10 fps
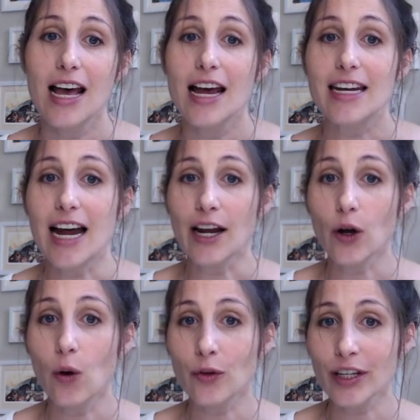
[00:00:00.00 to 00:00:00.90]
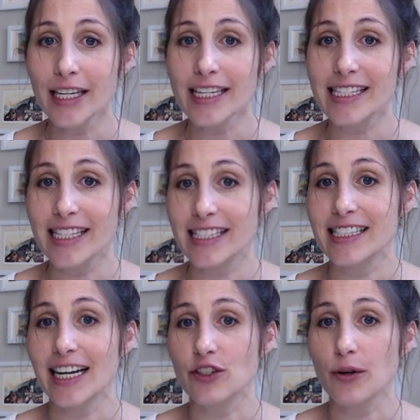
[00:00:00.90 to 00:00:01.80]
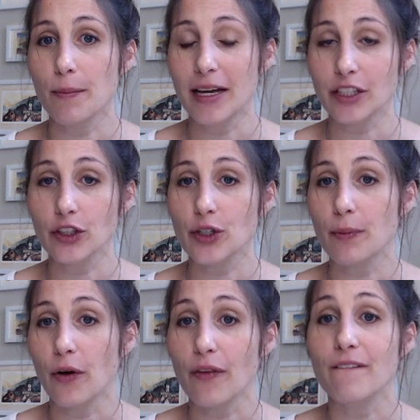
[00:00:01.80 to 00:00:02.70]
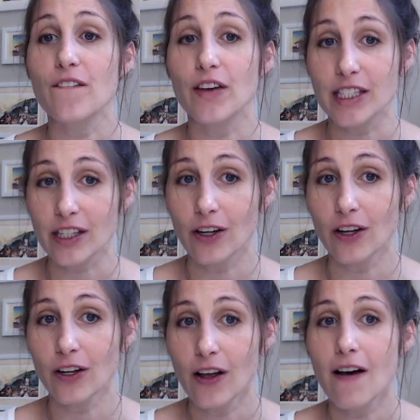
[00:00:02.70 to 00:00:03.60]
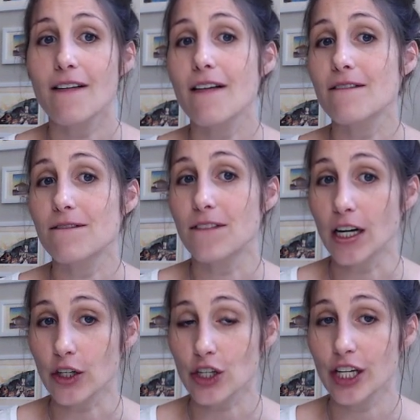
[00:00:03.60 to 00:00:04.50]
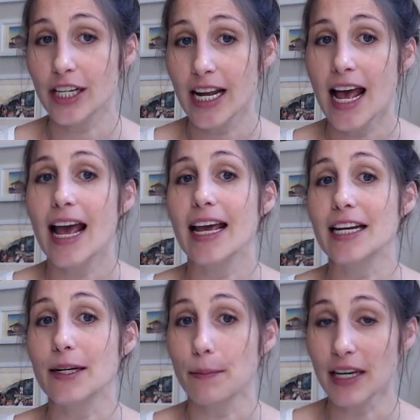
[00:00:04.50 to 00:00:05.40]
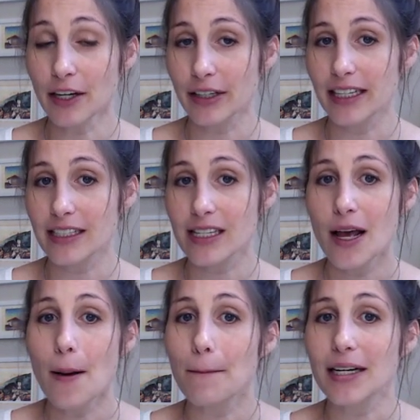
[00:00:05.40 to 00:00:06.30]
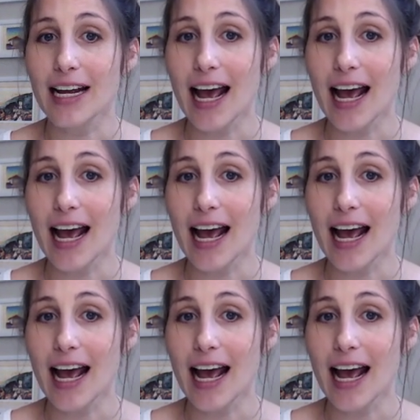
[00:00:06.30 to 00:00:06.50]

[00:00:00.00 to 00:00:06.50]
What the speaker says: Not only is this detrimental to both physical function and appearance, but it